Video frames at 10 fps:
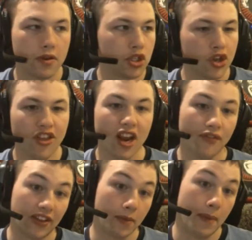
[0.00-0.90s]
just think of,
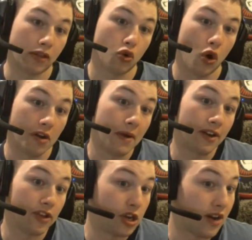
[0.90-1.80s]
like, the best quality
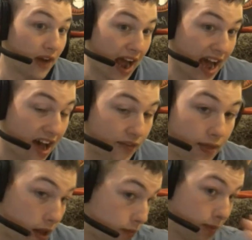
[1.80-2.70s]
mic that you could ever have,
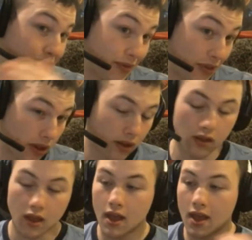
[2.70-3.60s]
and that's pretty much what this is.